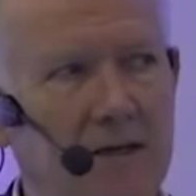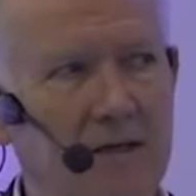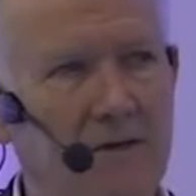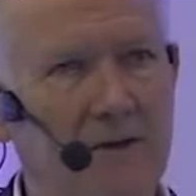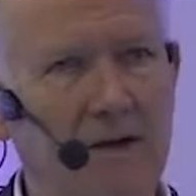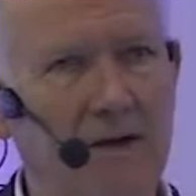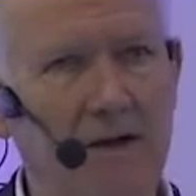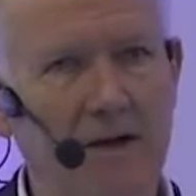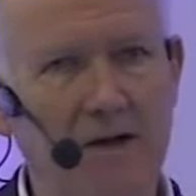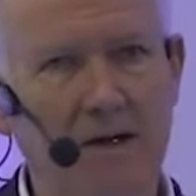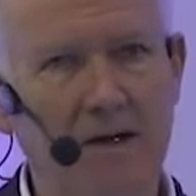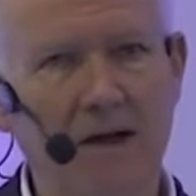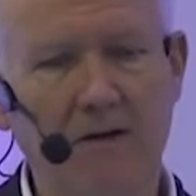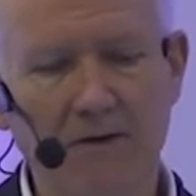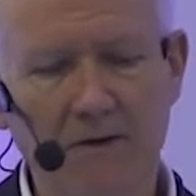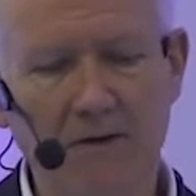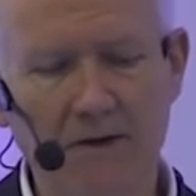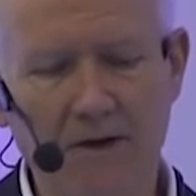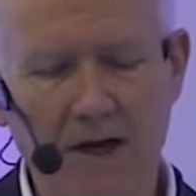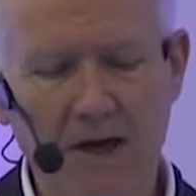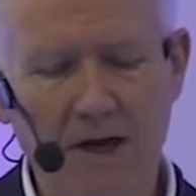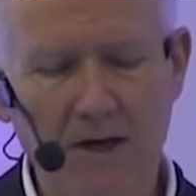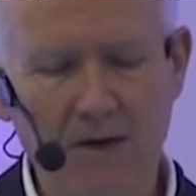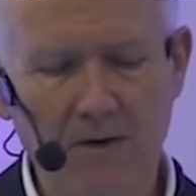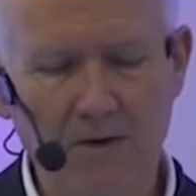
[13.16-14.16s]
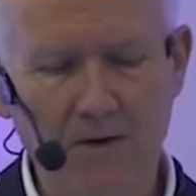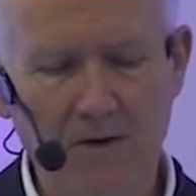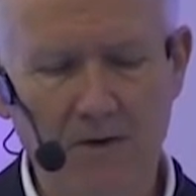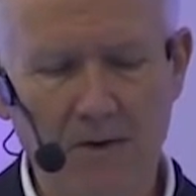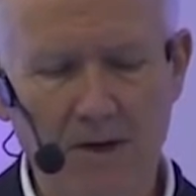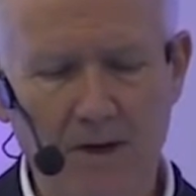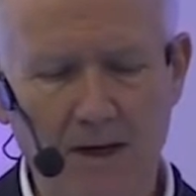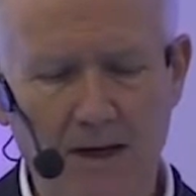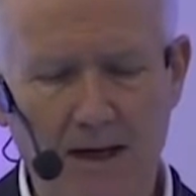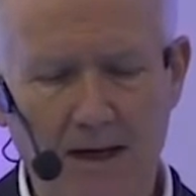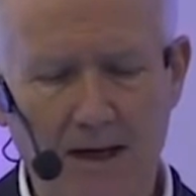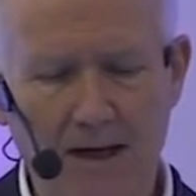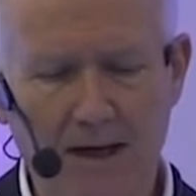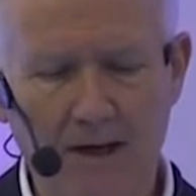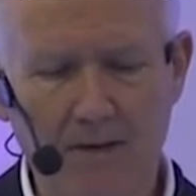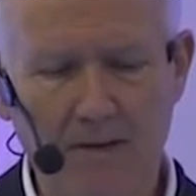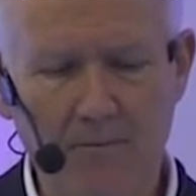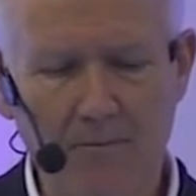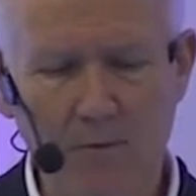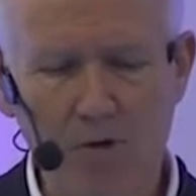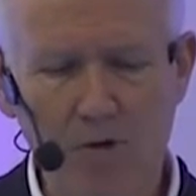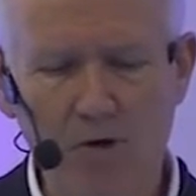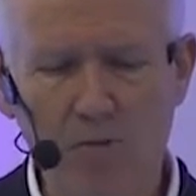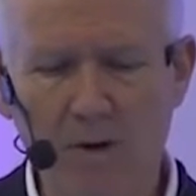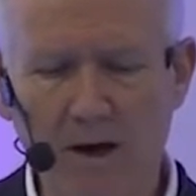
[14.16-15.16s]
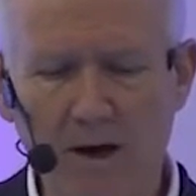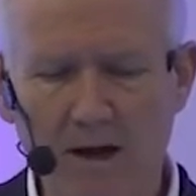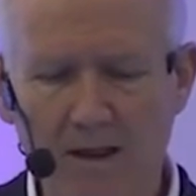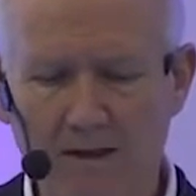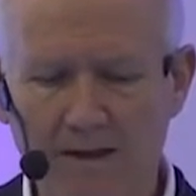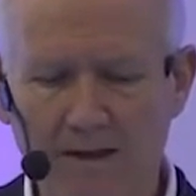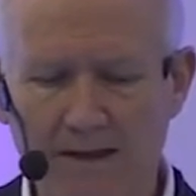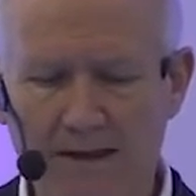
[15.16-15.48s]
that have kind of governed how mobile